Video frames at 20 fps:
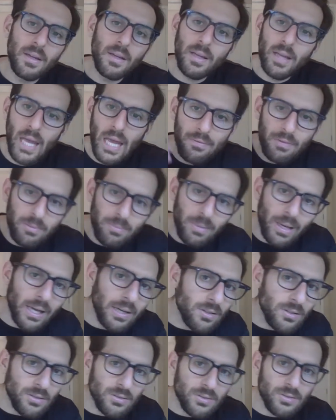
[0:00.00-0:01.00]
Heavy
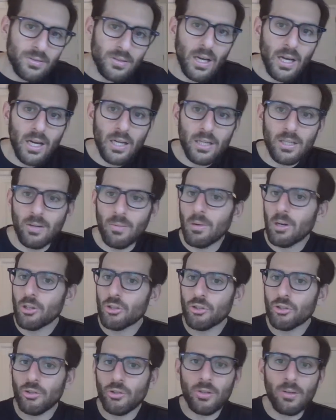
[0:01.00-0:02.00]
metals, uh,
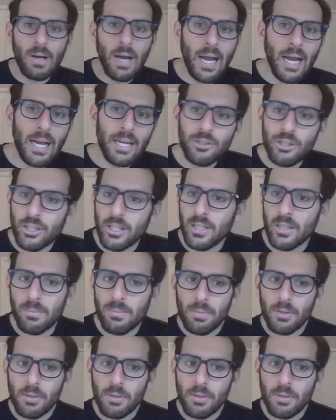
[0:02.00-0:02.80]
commercial hygiene,